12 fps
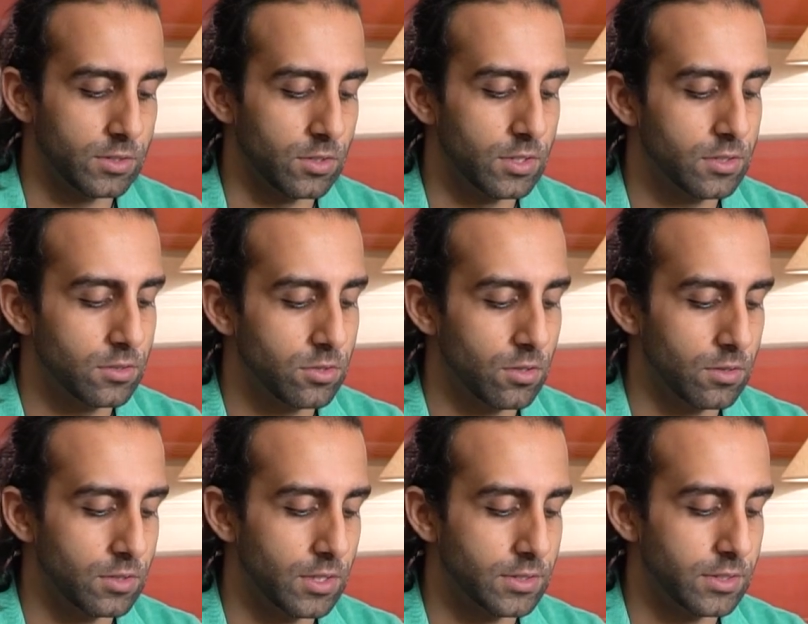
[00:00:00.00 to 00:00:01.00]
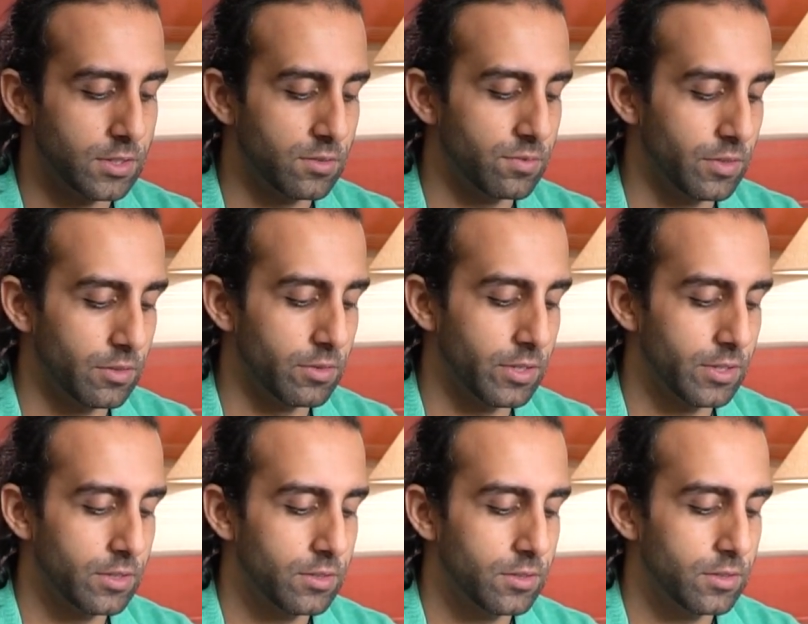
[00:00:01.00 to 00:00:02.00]
so this controller does need configuring.
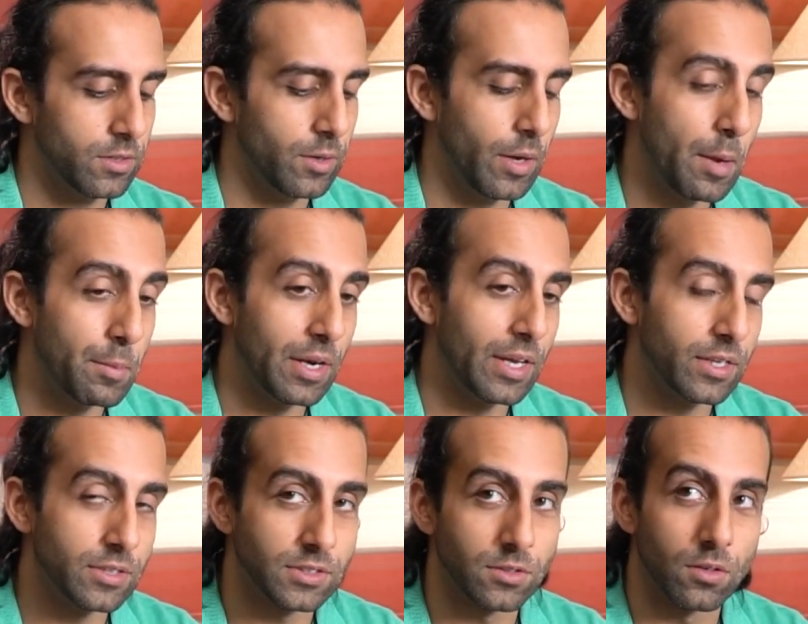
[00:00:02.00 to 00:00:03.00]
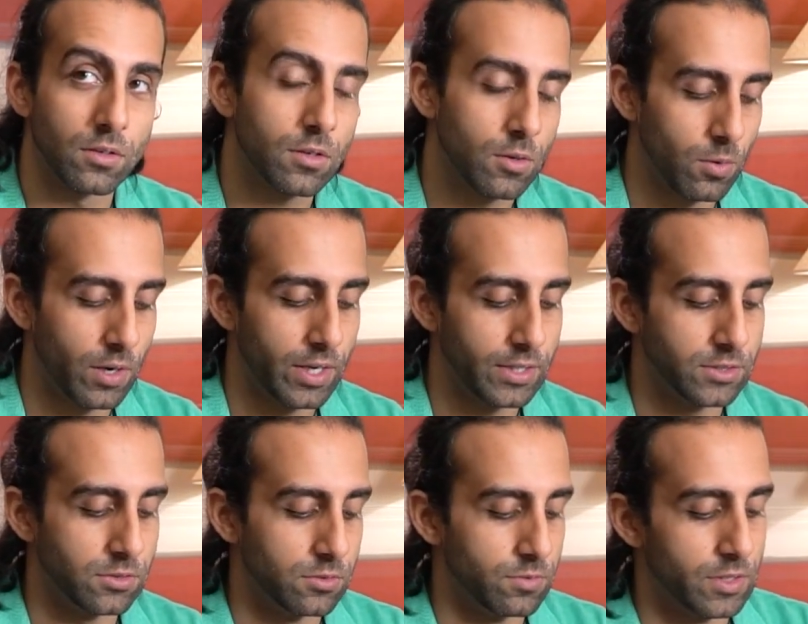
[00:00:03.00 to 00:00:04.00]
Emulator is not quite as
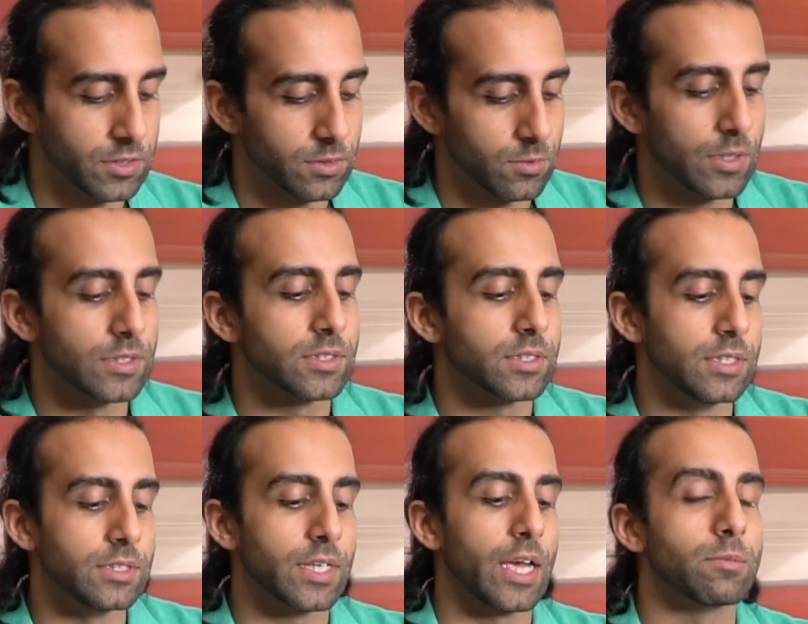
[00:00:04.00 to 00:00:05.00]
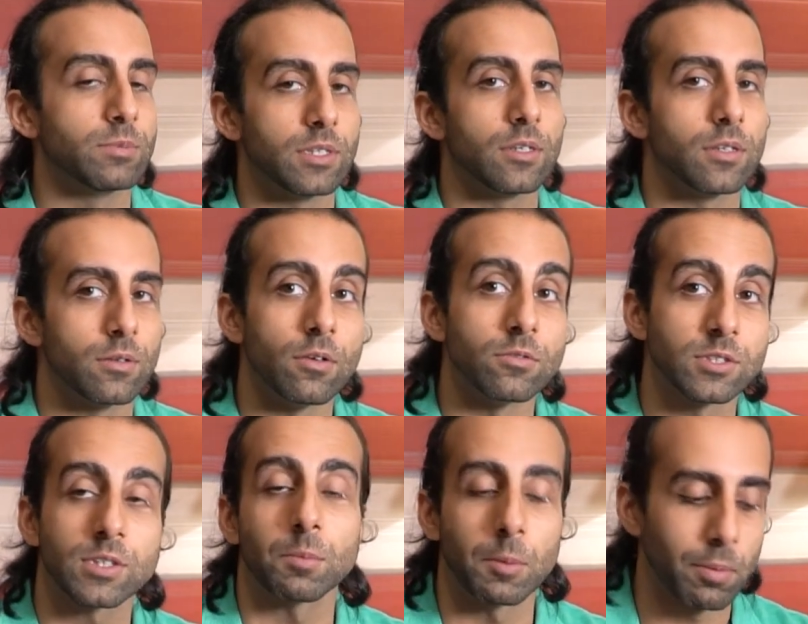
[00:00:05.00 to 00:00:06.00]
universal as these games are. They're not just
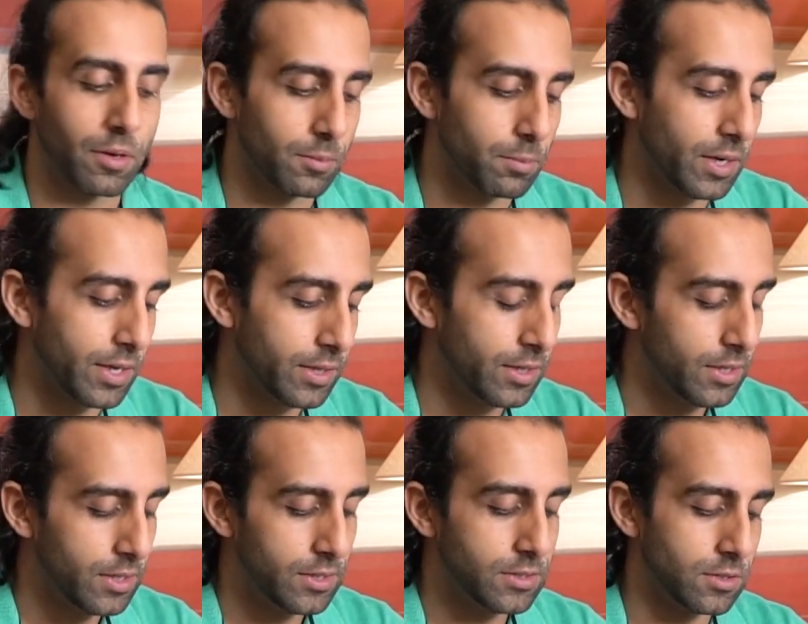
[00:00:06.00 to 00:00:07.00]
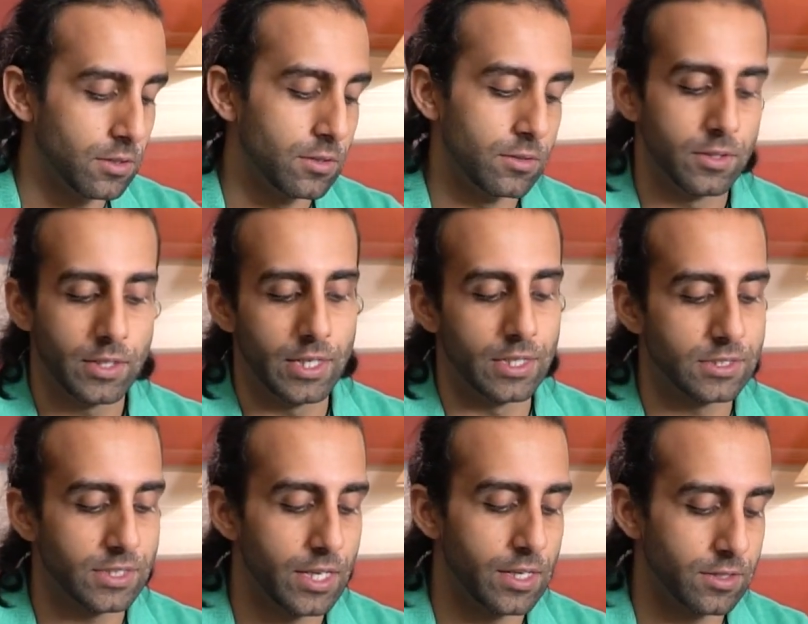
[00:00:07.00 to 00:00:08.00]
going to be plug and play. So hit the
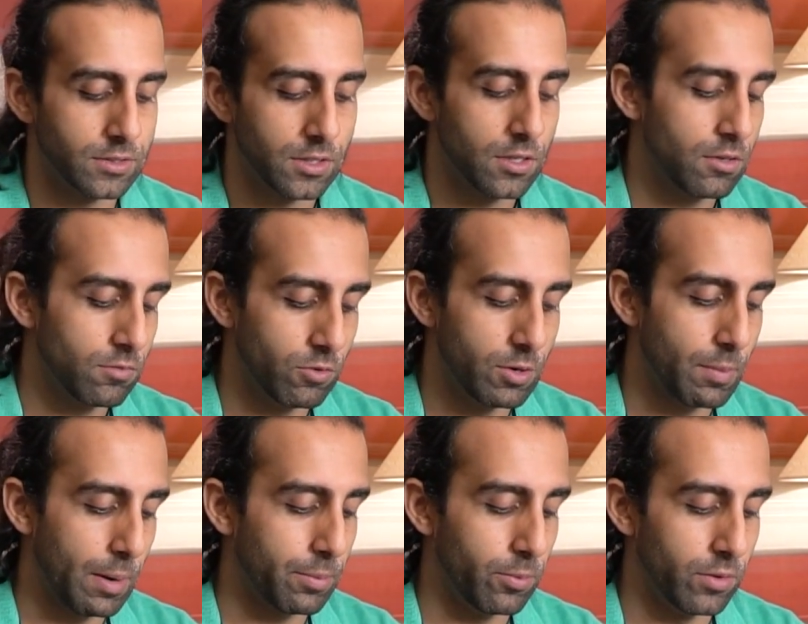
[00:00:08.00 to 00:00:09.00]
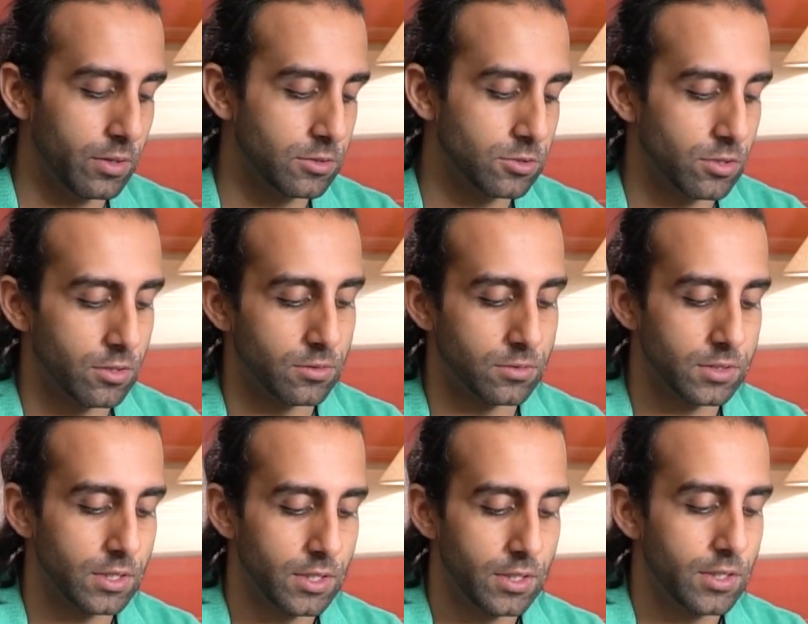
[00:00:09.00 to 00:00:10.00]
settings, remap all the controls,
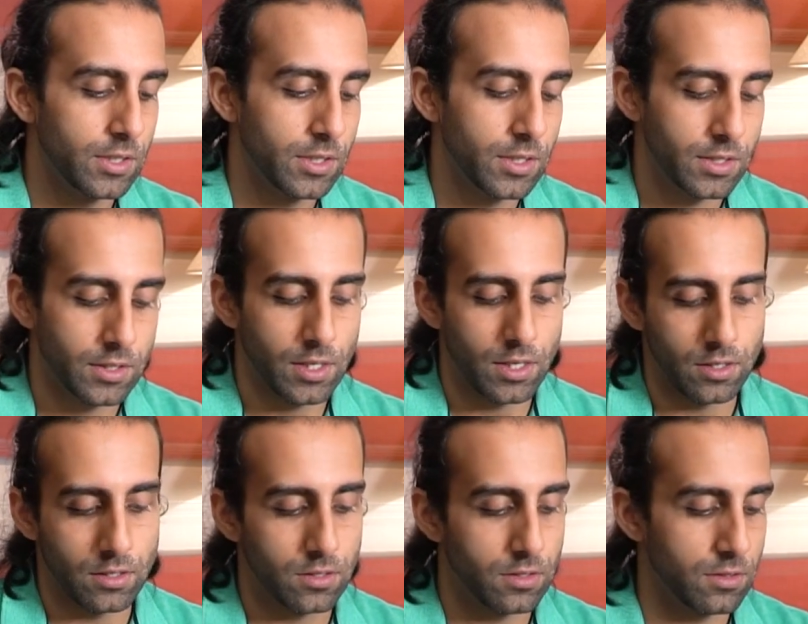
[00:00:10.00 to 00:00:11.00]
then